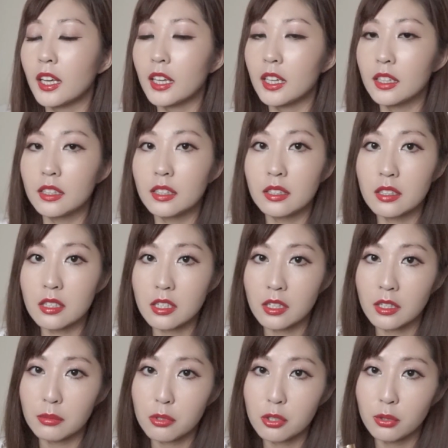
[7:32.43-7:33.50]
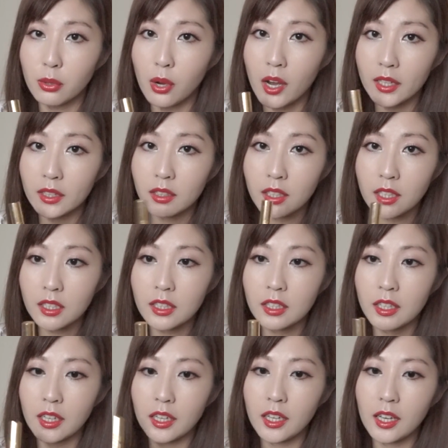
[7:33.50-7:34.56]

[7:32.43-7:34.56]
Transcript: And so I like